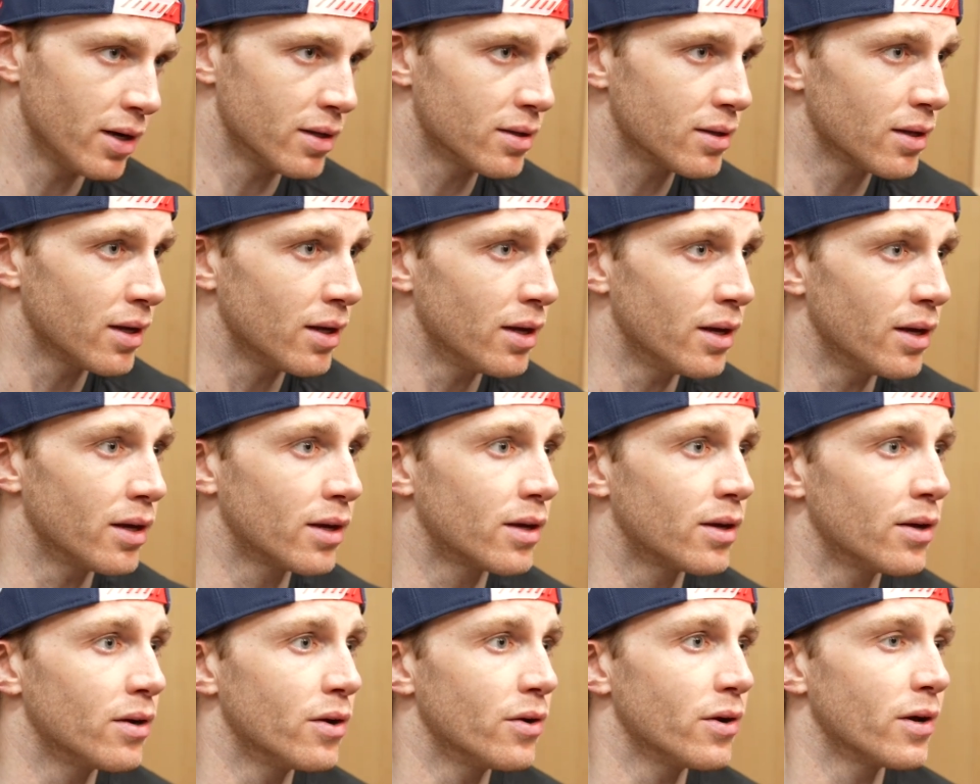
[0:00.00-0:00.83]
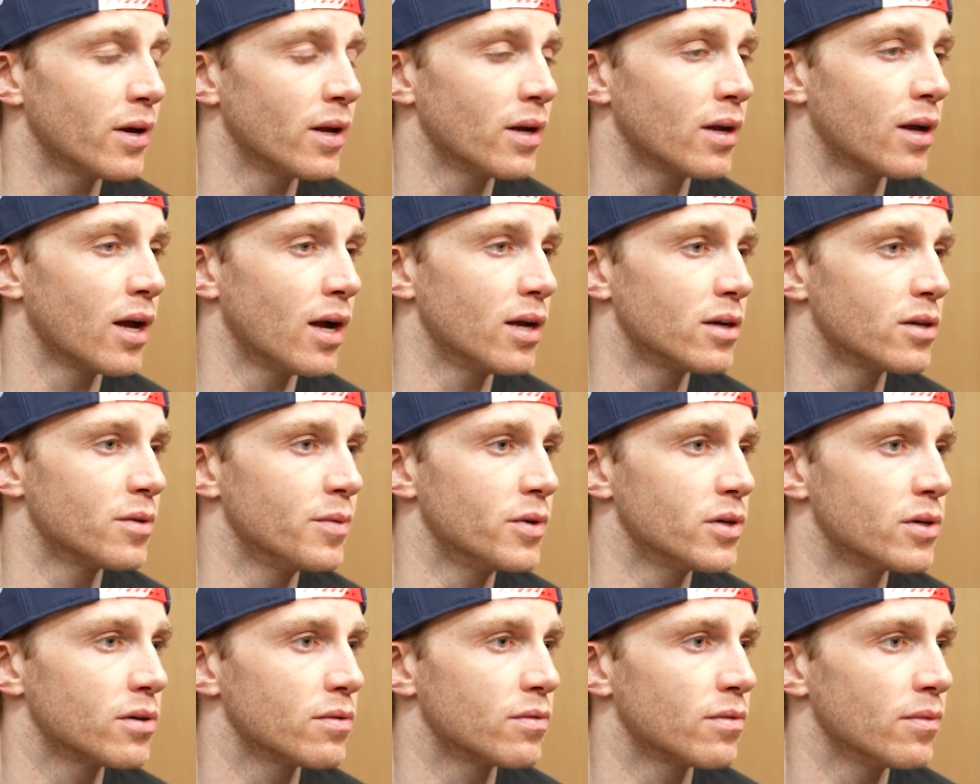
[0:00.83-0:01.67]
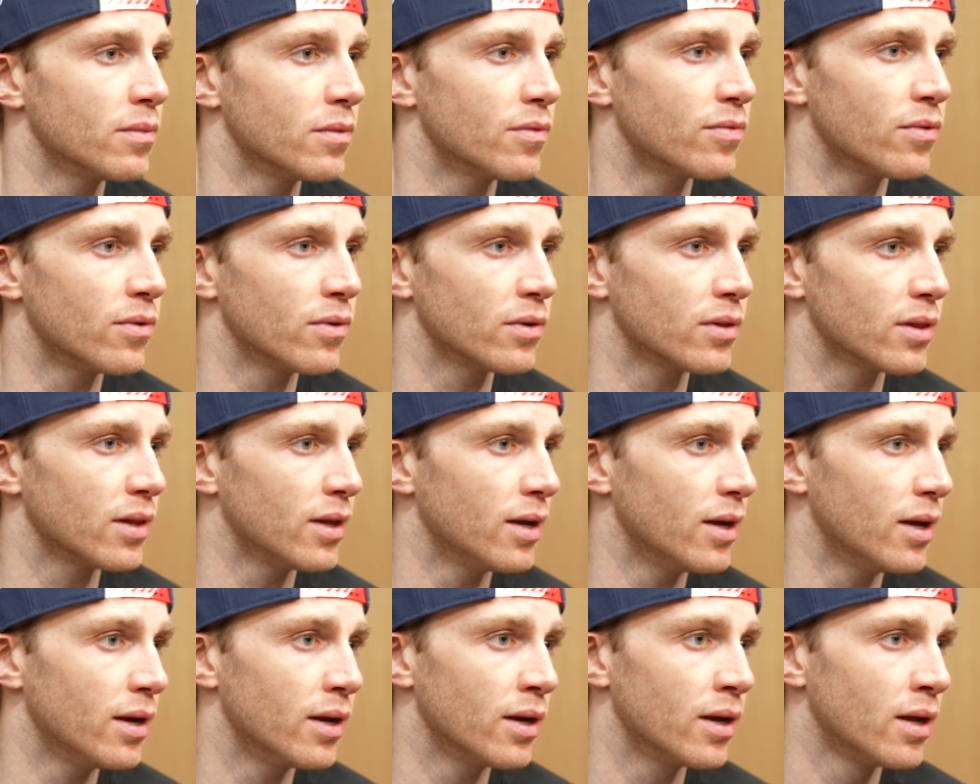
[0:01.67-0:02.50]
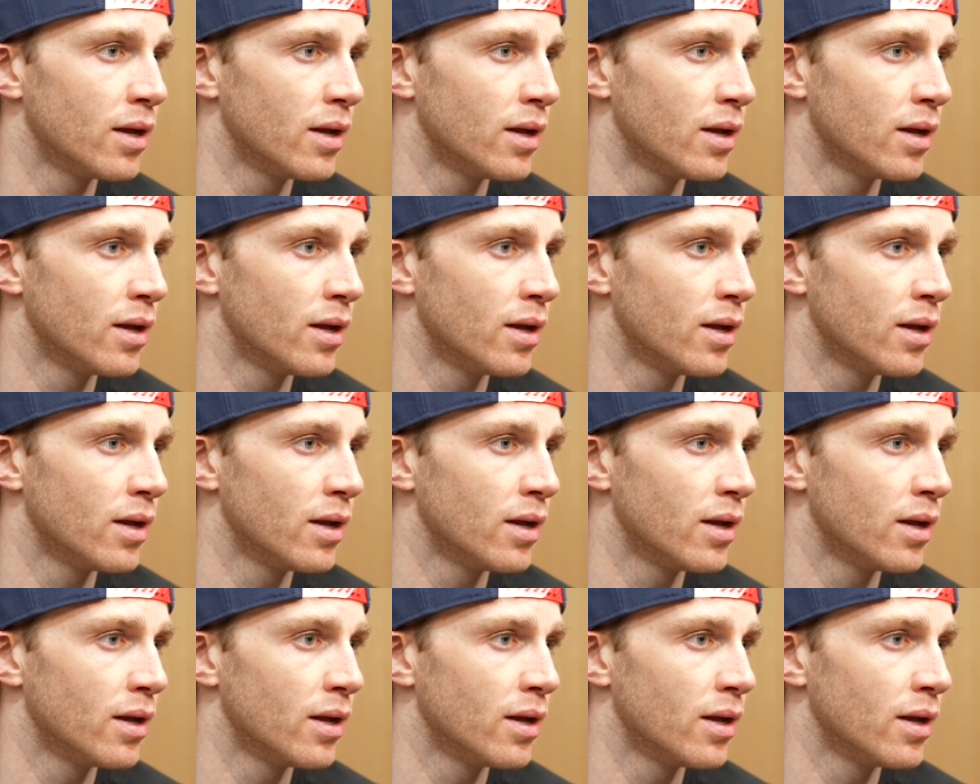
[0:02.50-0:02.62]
It's like, you know, you're getting contributions from the fourth line.